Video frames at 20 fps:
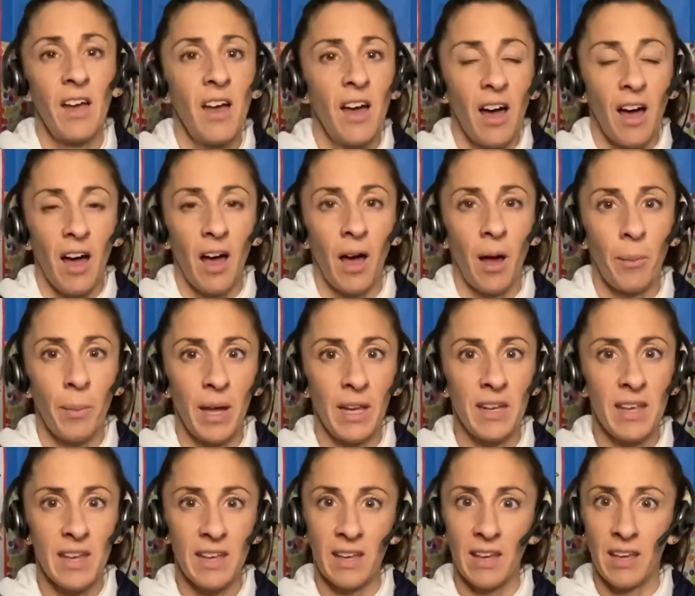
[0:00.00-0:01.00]
and
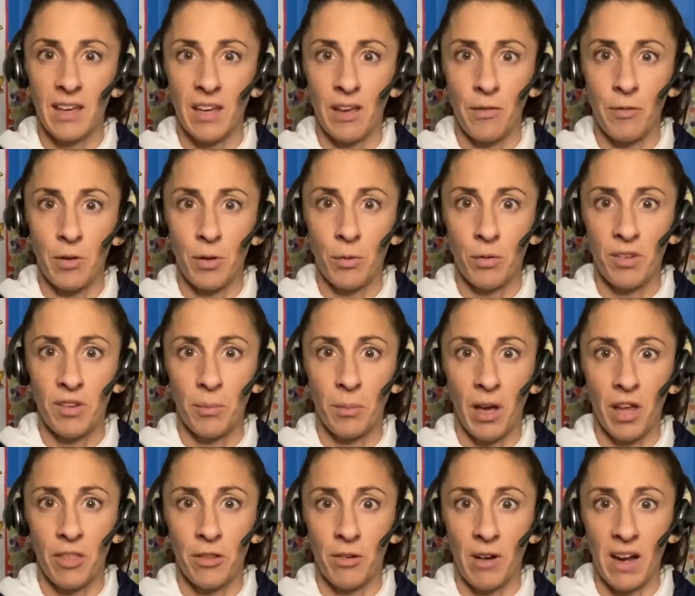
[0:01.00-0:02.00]
he can give you some
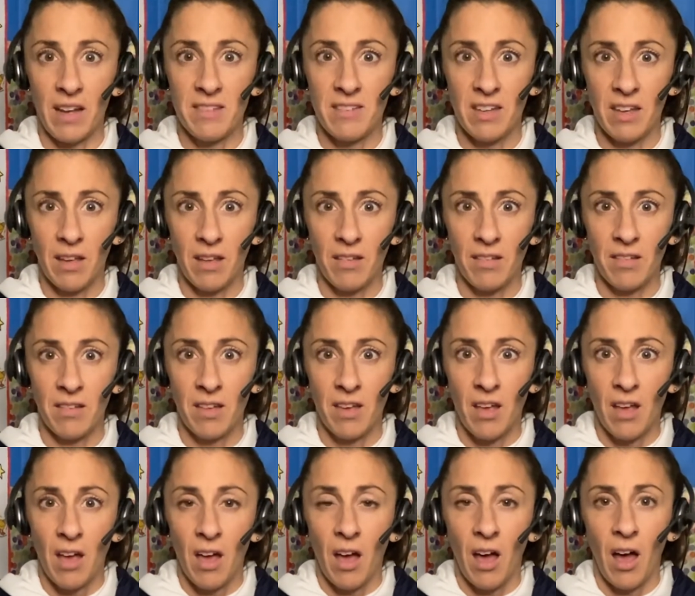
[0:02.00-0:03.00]
other ideas.
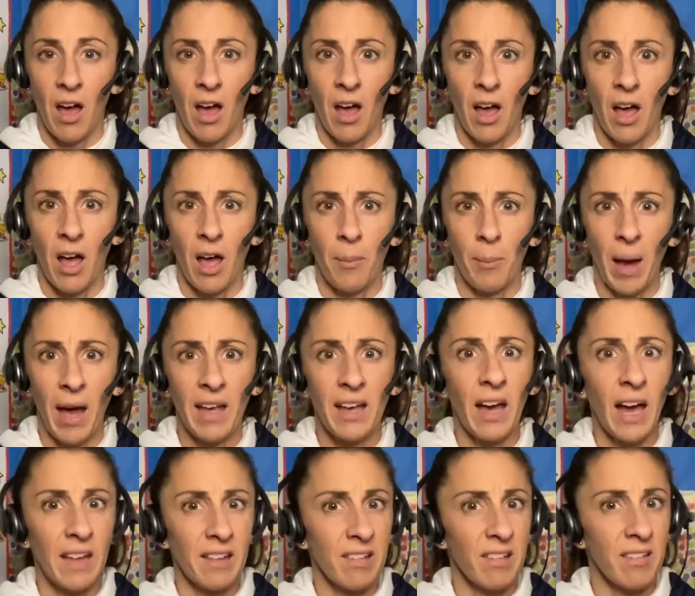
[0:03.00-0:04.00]
I
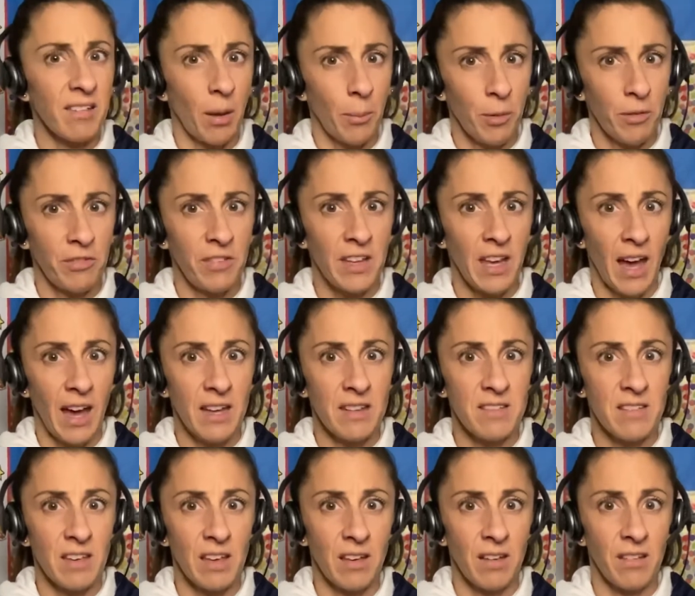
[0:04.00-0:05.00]
got some of the
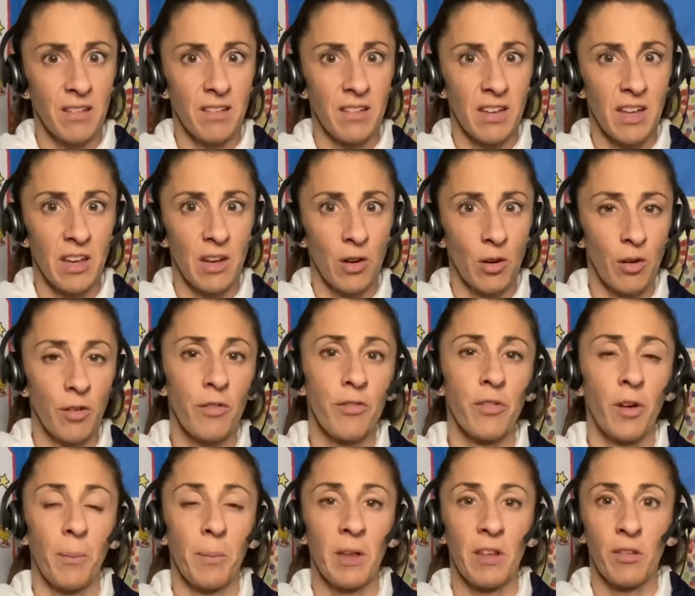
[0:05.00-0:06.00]
ideas here
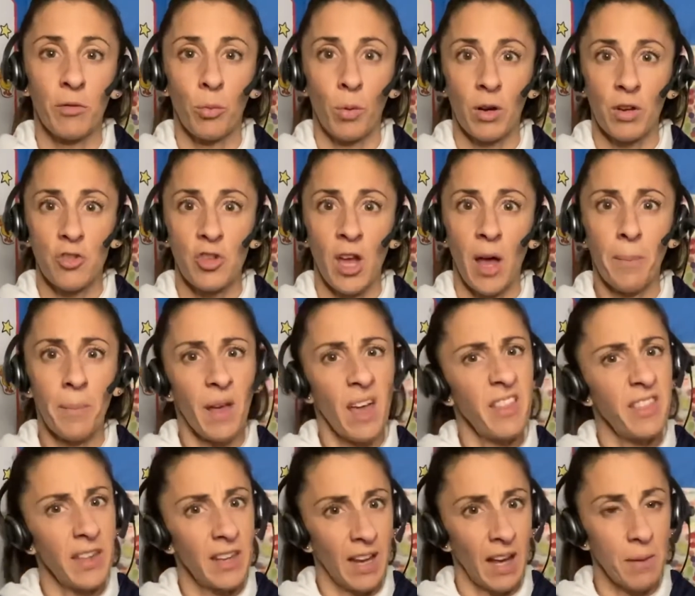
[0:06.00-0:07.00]
from his workshop,
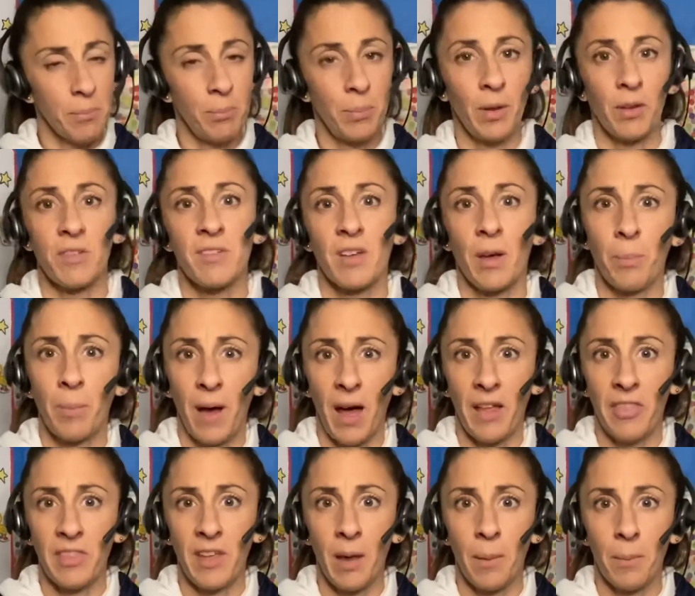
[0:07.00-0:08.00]
and then I built
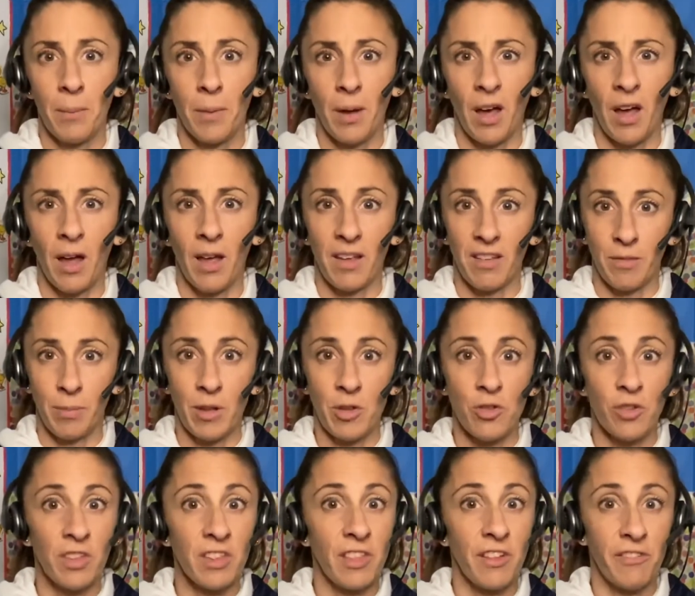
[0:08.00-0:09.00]
upon them,
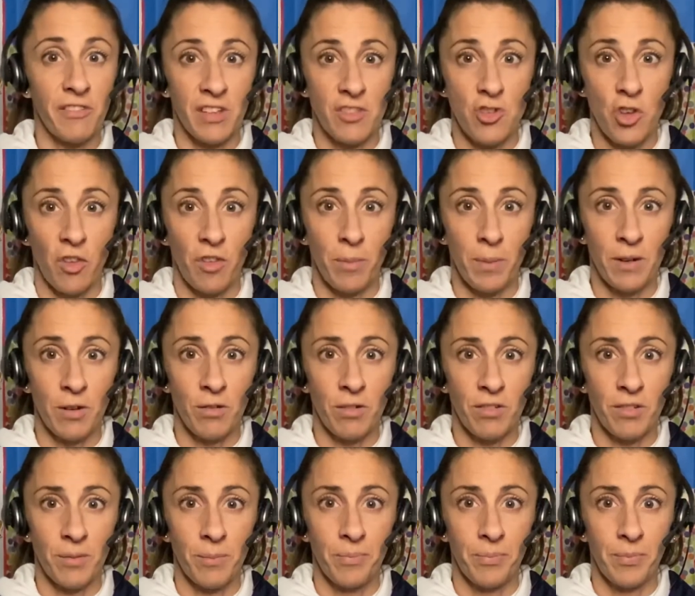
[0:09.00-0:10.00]
especially the fidget
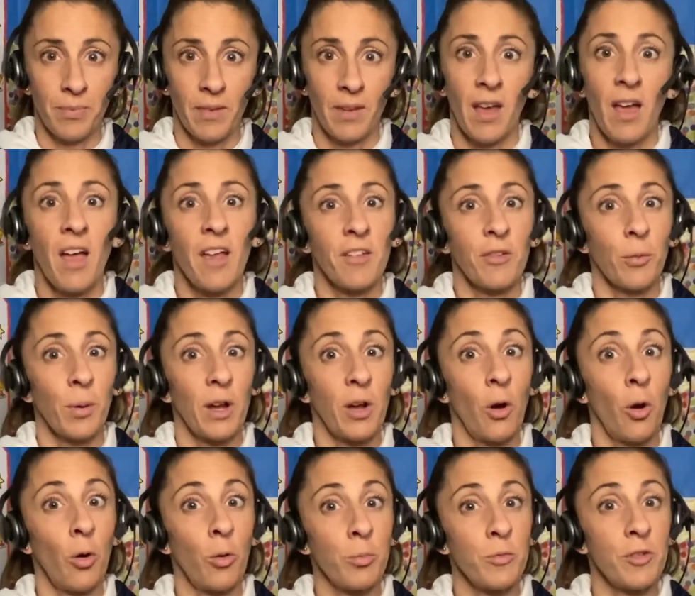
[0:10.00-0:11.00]
spinners. So I
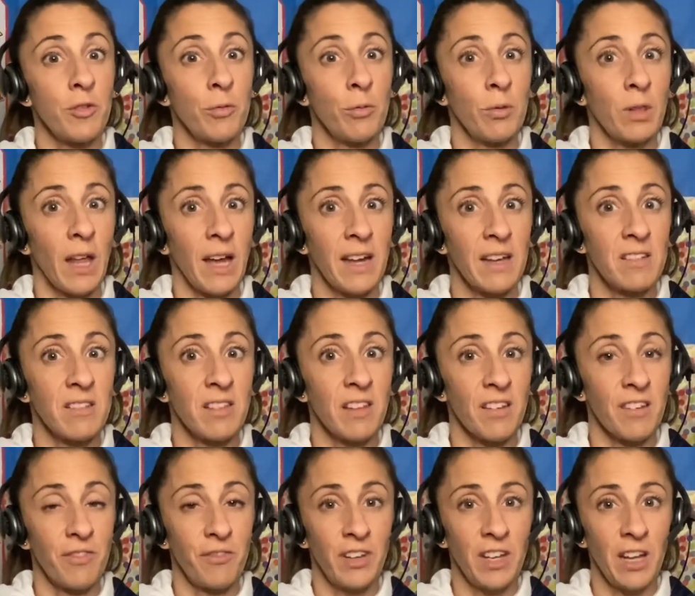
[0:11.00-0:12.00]
hope you liked
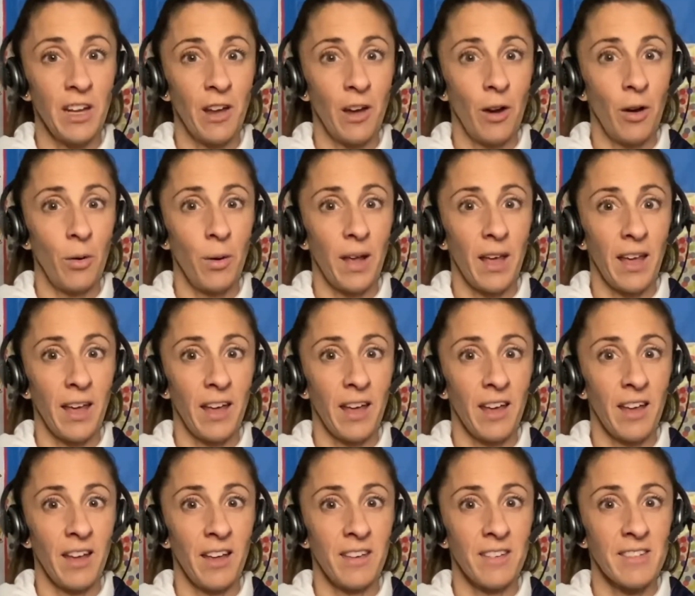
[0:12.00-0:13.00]
this video,
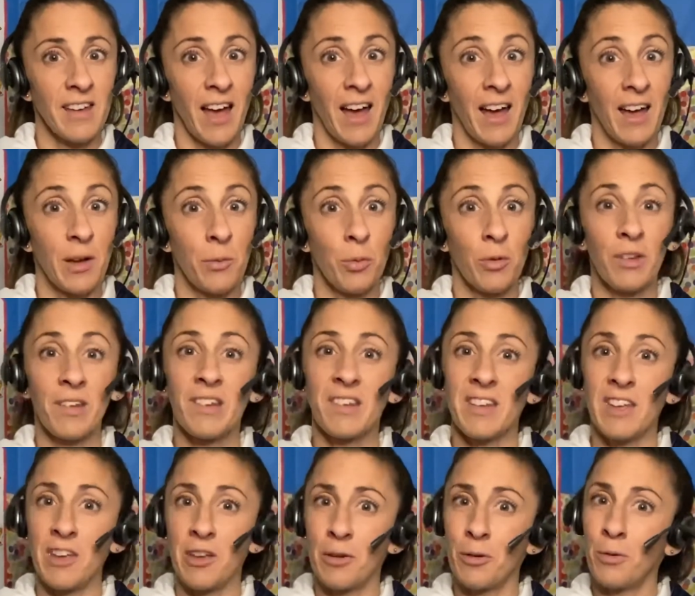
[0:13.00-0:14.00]
and I will
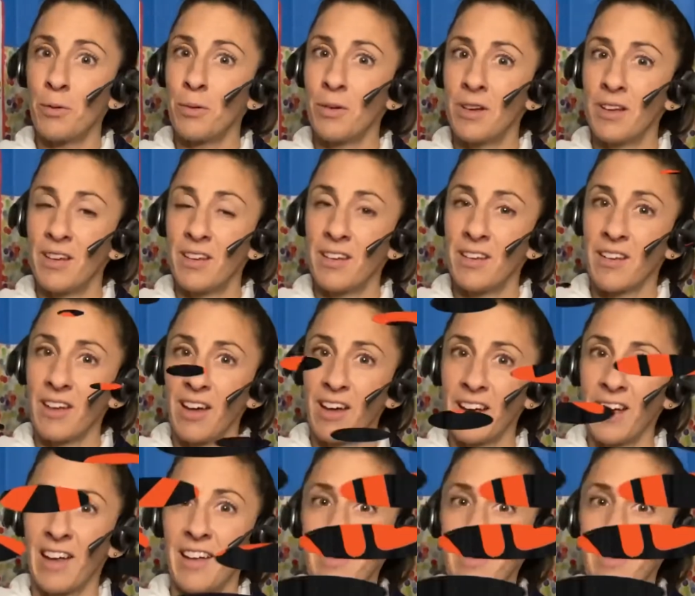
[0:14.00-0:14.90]
see you again